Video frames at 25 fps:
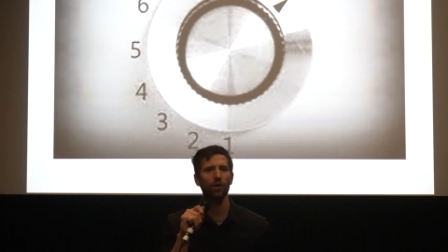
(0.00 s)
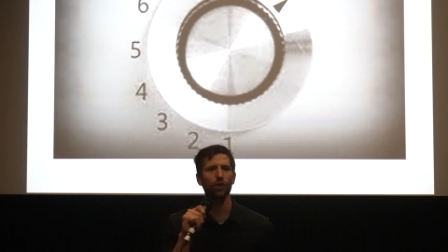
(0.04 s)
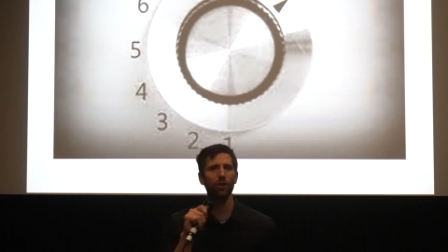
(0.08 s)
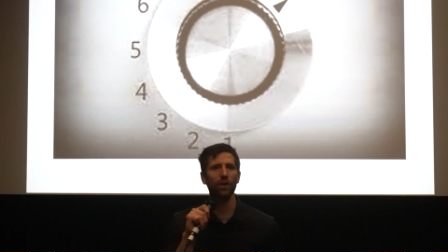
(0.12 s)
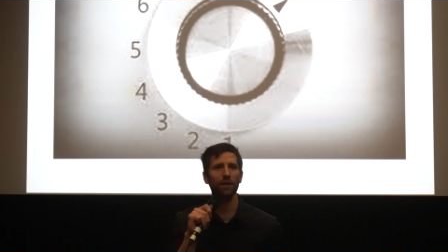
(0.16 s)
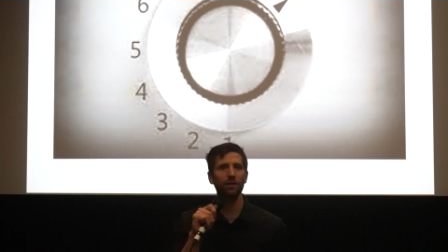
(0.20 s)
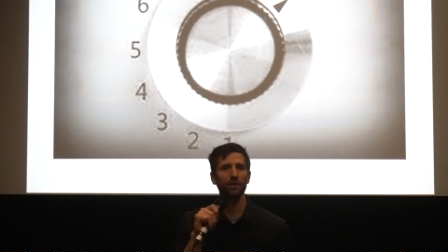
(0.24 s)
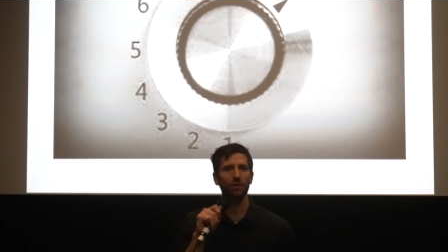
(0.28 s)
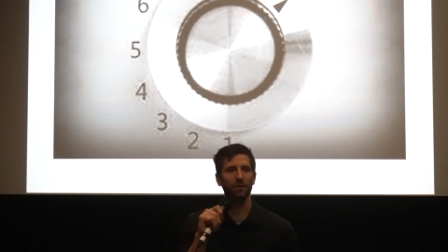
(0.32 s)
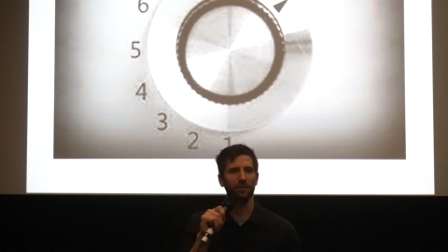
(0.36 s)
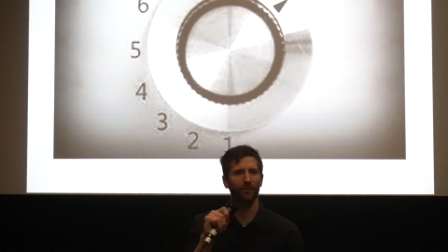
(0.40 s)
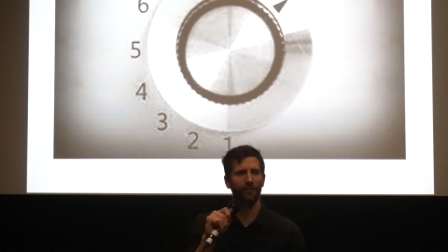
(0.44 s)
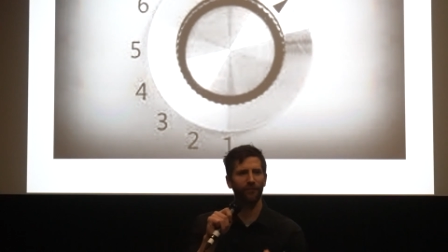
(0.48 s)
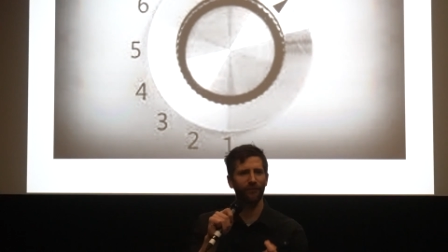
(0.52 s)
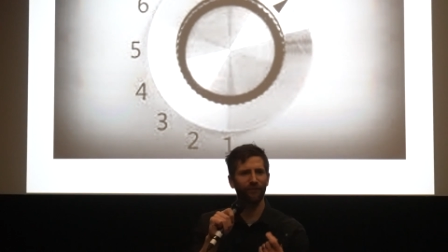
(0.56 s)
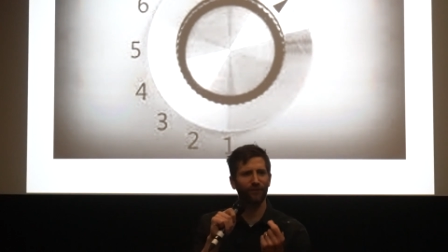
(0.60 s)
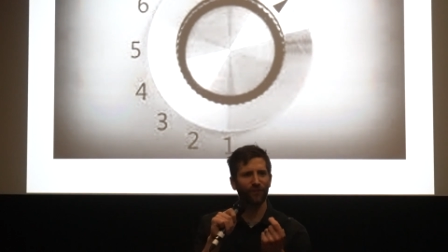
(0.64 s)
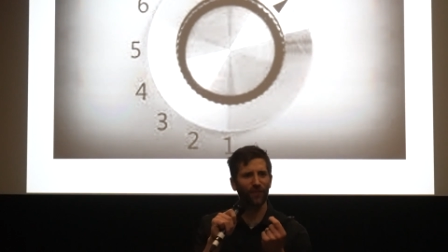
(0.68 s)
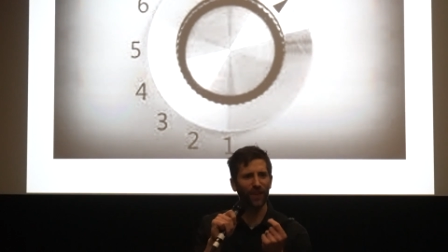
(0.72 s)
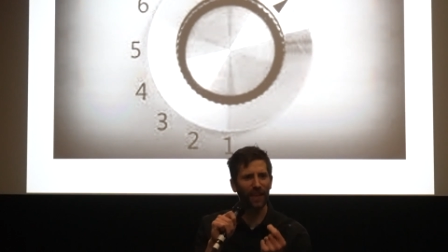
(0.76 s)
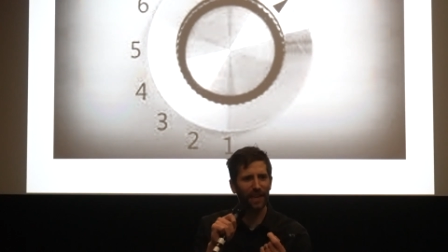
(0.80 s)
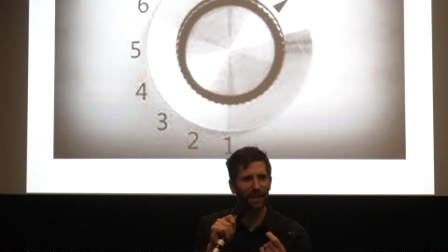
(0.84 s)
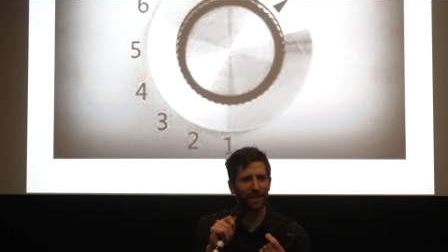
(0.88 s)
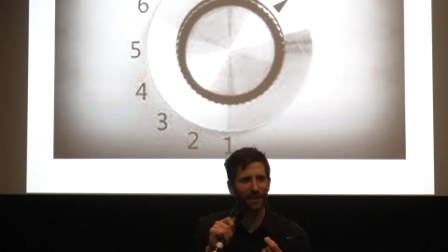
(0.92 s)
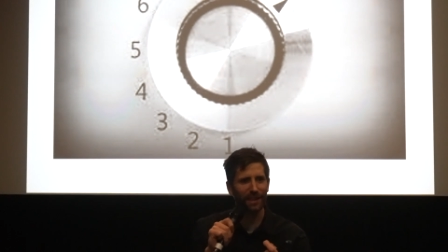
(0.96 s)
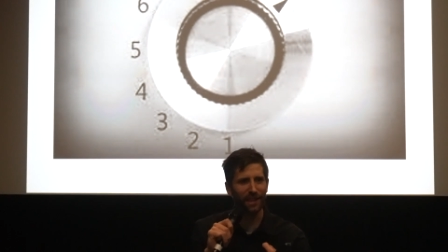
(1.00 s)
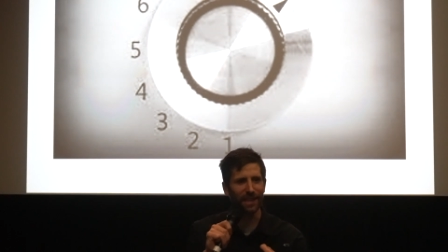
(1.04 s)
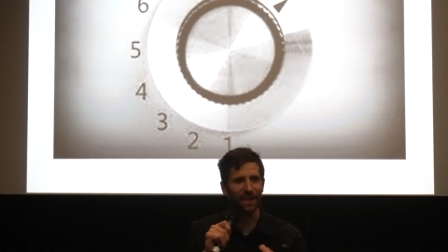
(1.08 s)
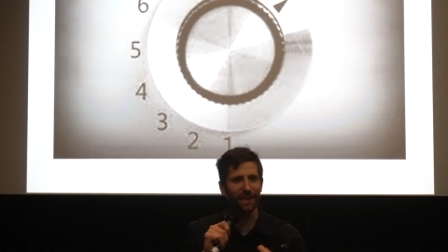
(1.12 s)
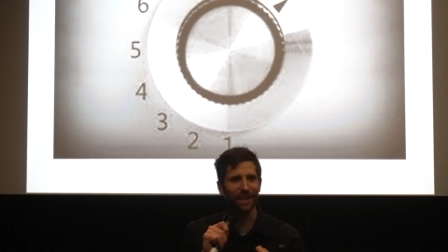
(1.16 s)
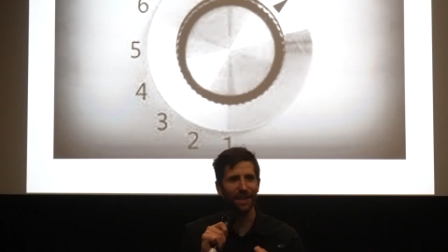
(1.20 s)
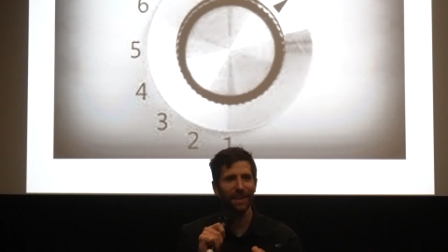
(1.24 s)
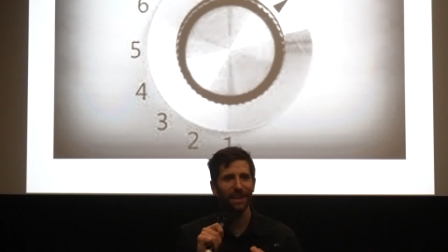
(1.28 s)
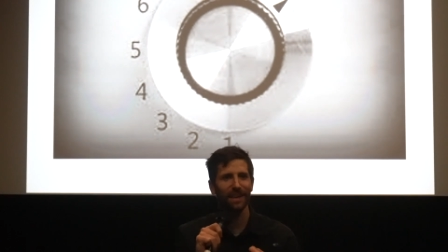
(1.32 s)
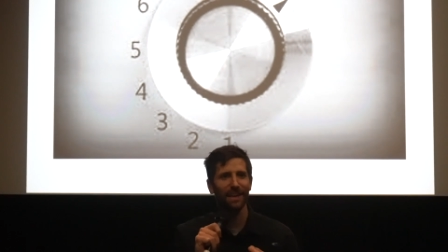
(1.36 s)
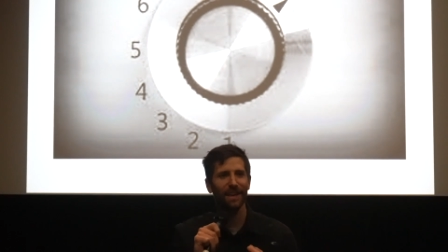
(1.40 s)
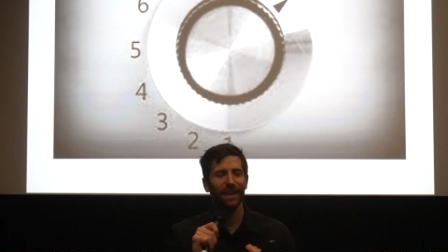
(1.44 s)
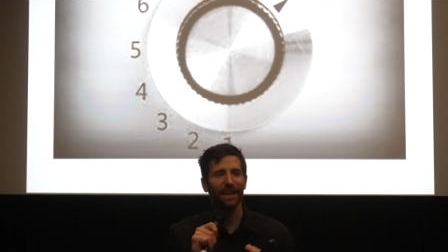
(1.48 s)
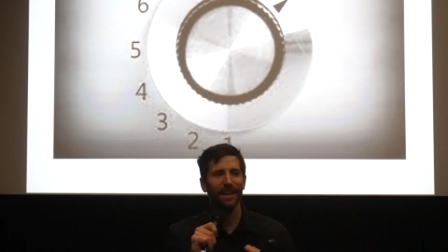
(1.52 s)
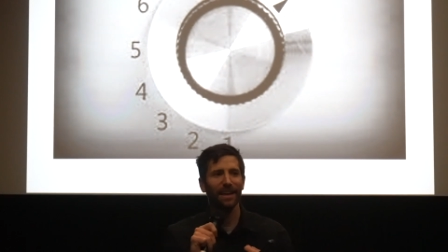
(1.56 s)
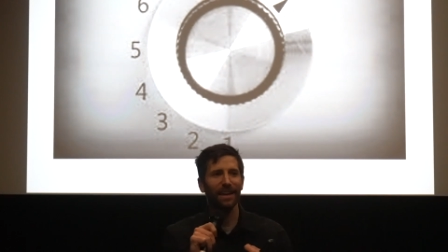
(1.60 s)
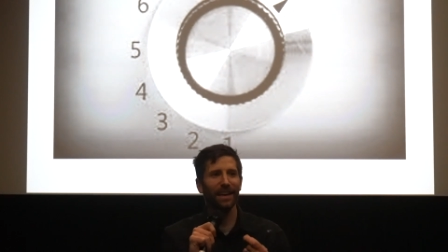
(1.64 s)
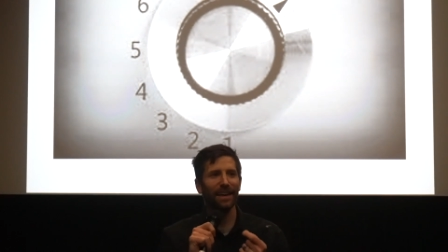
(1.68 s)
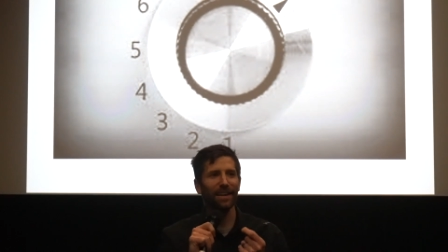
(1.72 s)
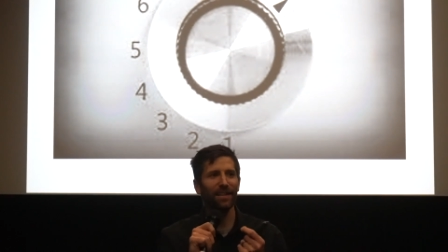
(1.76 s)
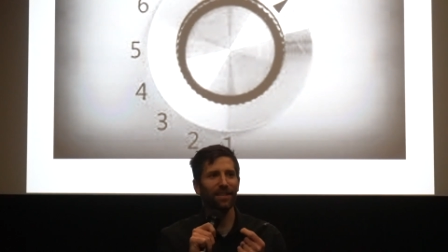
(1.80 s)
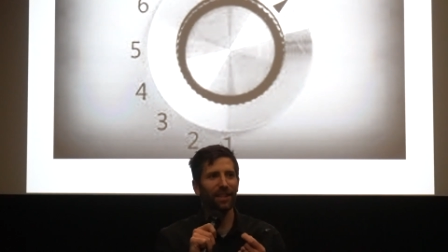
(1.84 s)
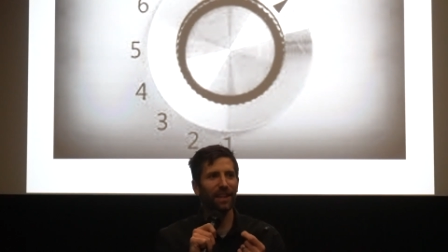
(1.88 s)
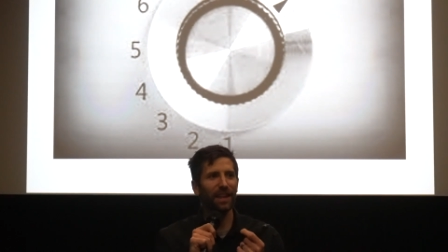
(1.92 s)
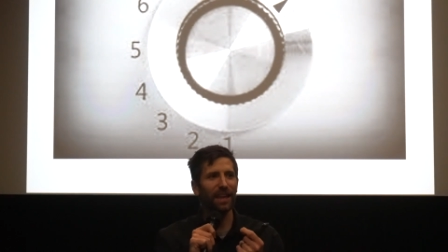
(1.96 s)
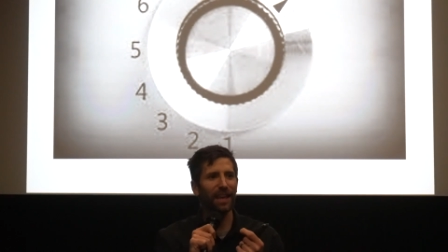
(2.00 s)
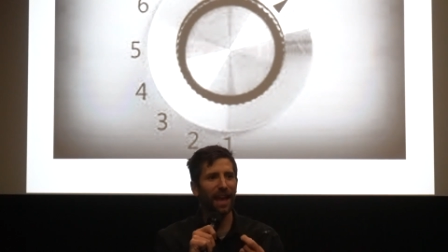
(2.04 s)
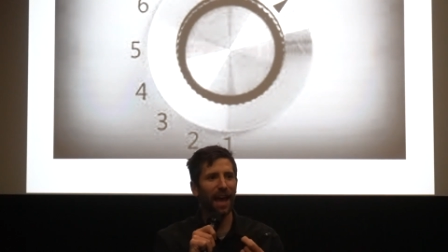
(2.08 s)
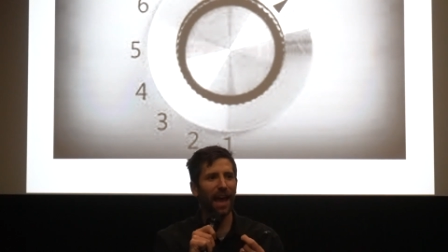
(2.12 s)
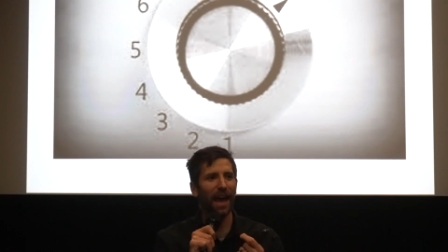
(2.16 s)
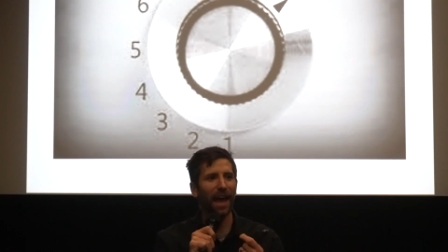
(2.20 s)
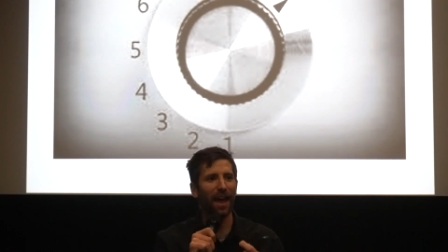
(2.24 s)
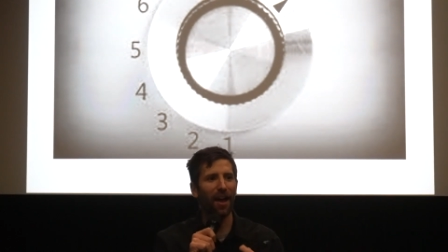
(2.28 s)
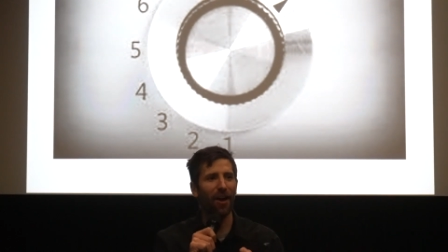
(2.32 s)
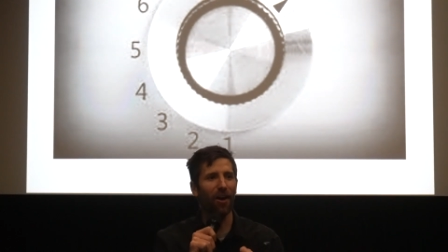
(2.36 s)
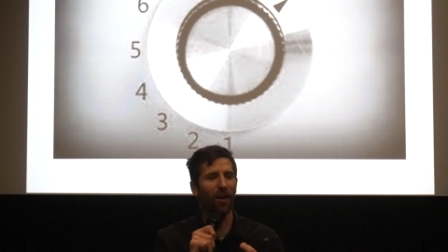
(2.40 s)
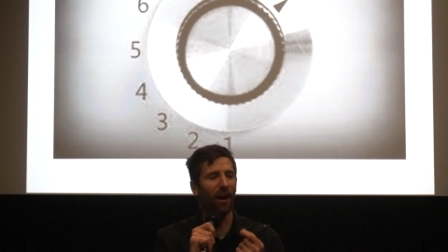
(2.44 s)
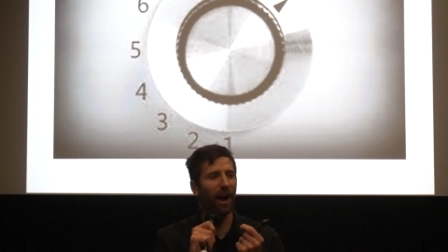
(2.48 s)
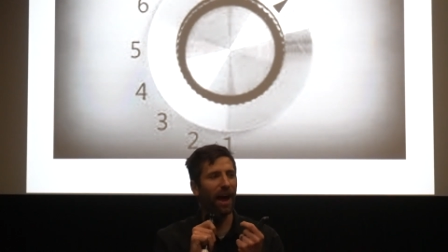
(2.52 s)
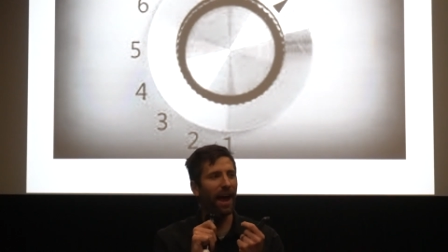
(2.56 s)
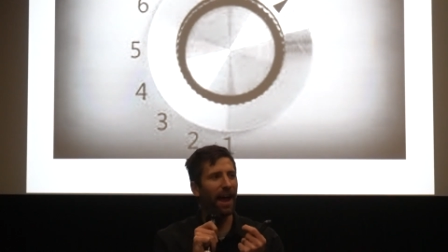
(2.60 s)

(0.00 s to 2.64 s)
you could just feel it in the air.